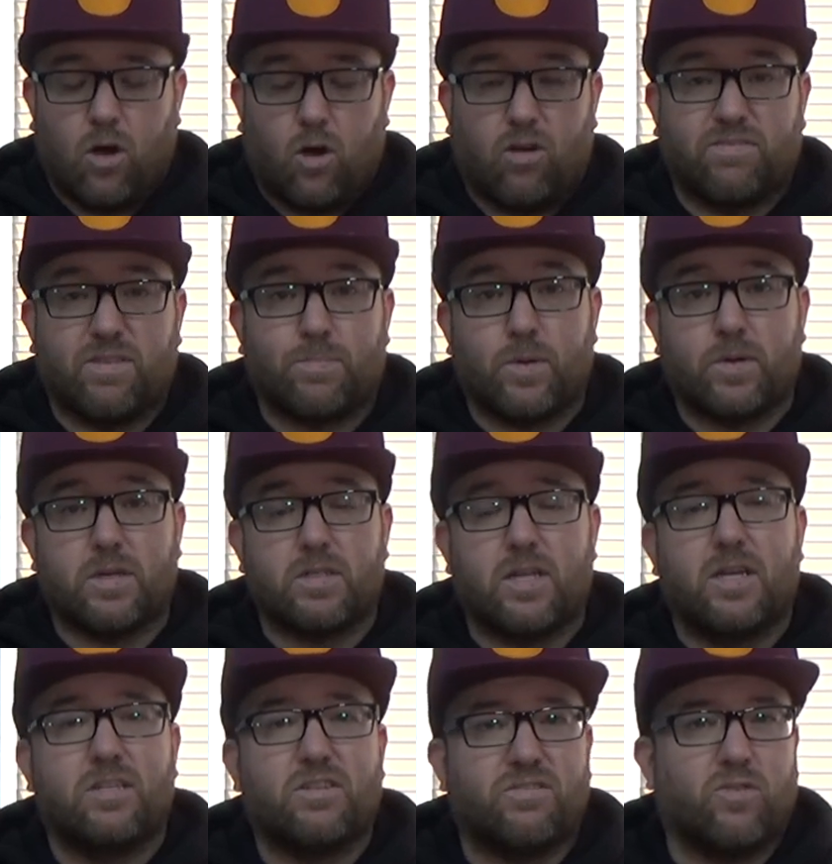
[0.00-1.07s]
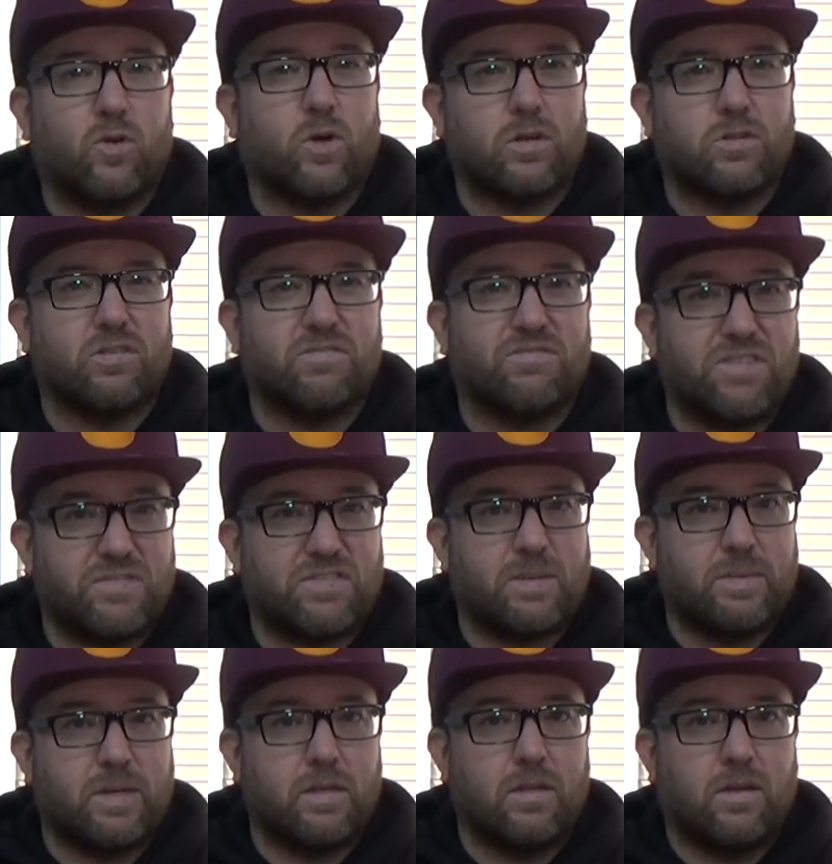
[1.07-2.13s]
of the product to 450
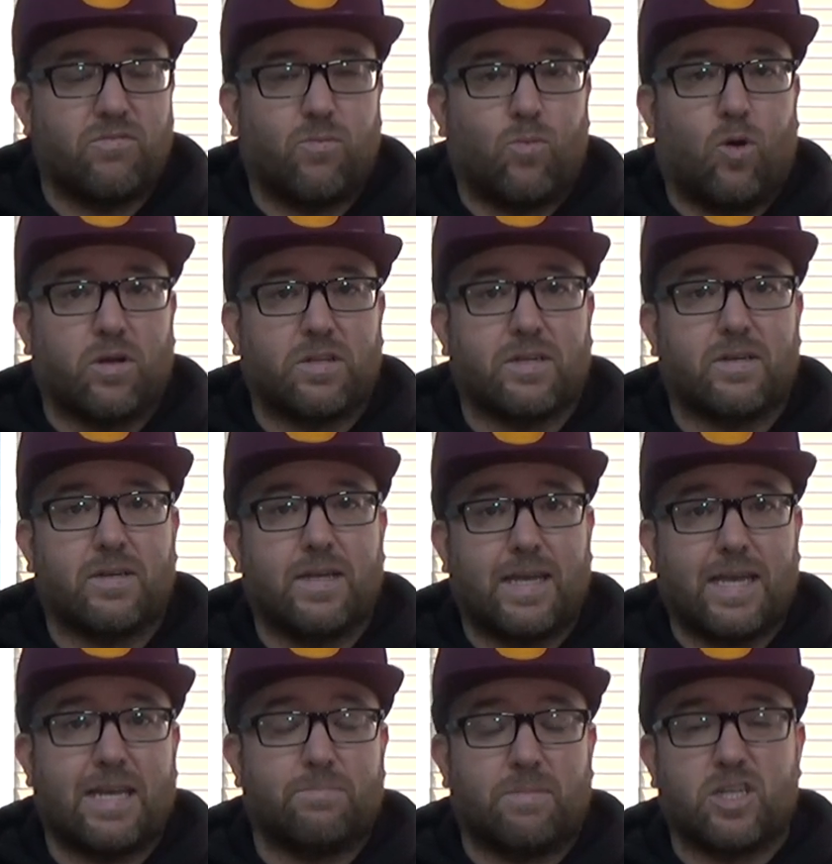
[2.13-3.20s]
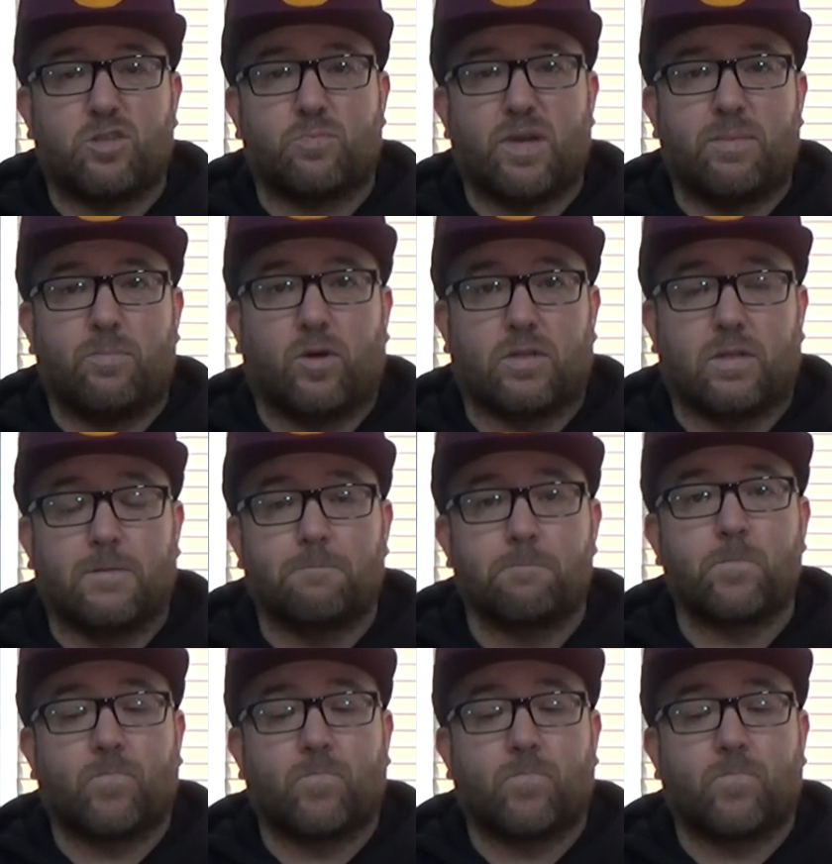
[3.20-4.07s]
ml of water in my spray bottle.